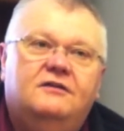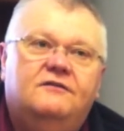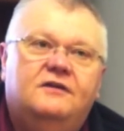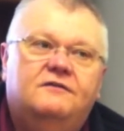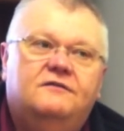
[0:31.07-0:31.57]

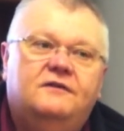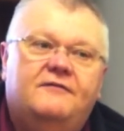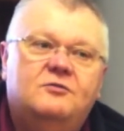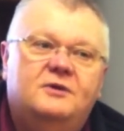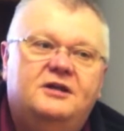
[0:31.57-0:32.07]
if, if
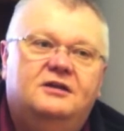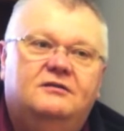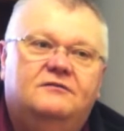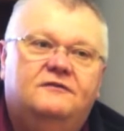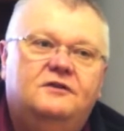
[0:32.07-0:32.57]
everybody
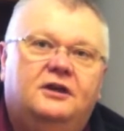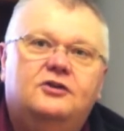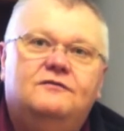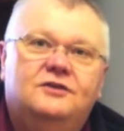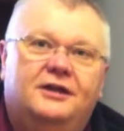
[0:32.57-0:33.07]
can feel
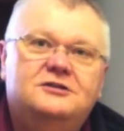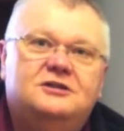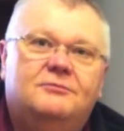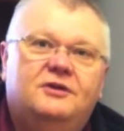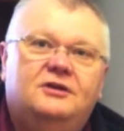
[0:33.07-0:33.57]
like you've done
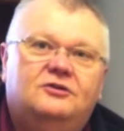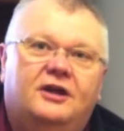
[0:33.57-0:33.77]
something